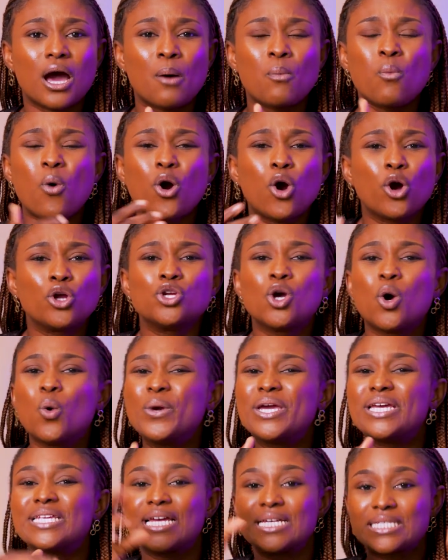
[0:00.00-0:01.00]
work on your
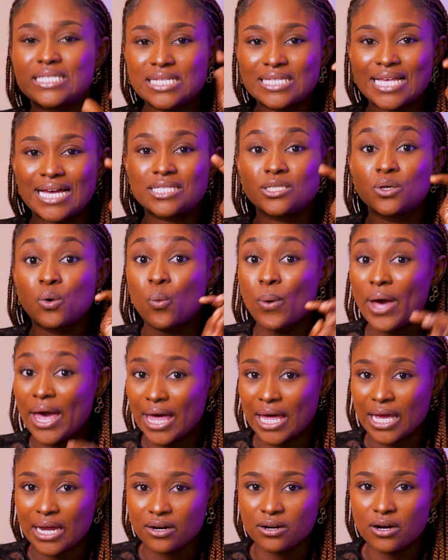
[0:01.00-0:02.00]
weaknesses as in
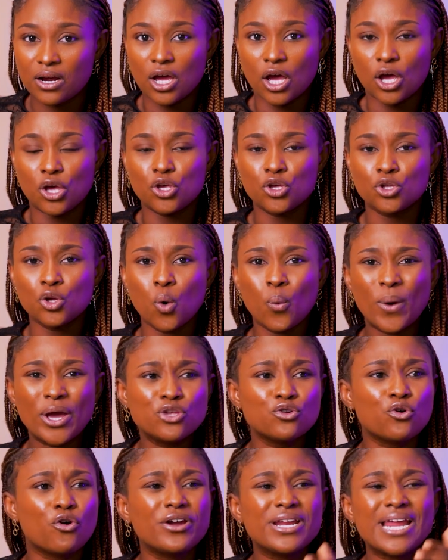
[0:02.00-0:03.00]
where, you know,
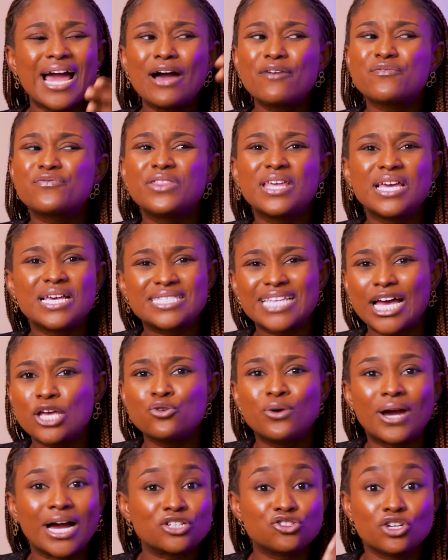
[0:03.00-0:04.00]
when you already have things that
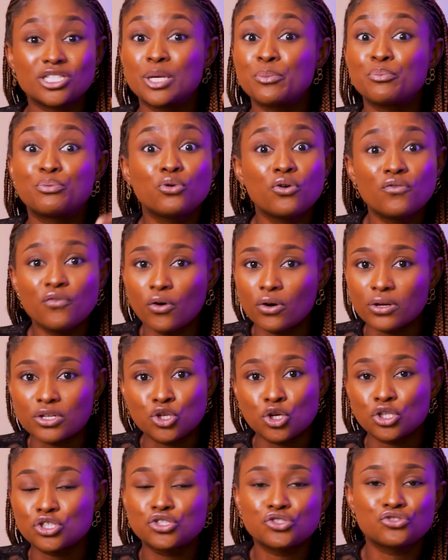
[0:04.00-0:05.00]
you can just improve
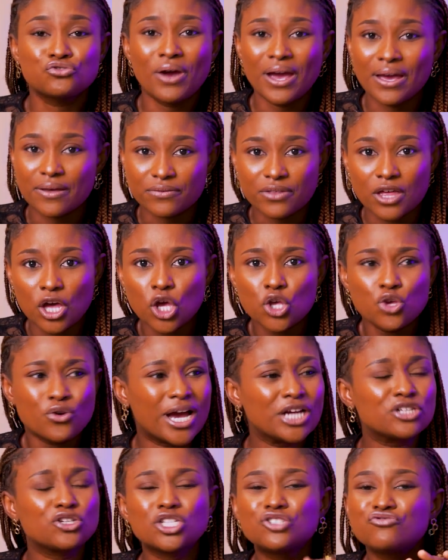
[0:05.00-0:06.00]
on, your strength. You
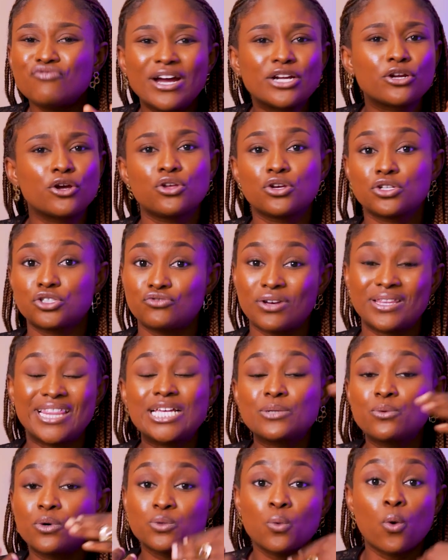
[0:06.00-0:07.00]
can just ride on your strength.
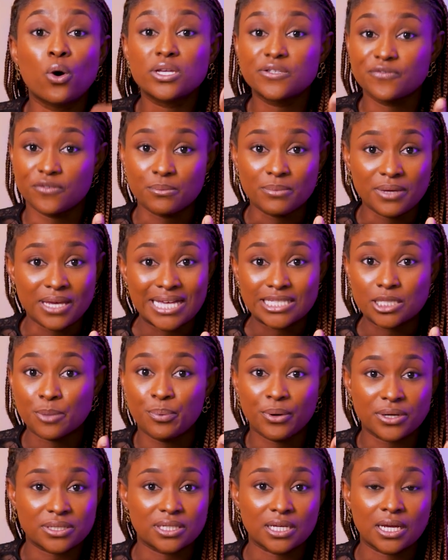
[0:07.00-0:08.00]
That's what works for me as a
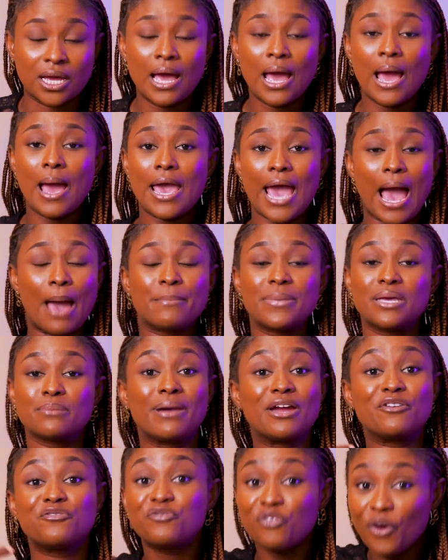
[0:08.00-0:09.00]
person. I mean,
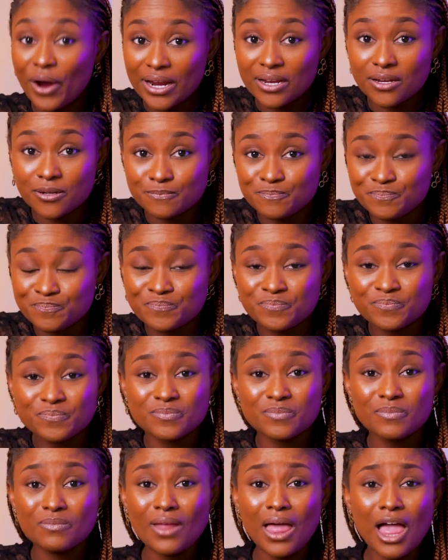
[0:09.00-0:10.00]
my friends
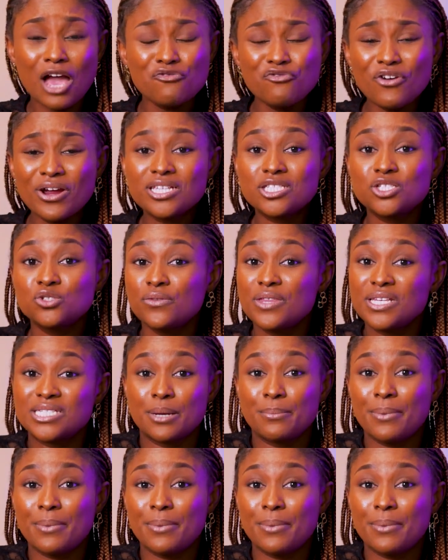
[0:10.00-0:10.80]
know this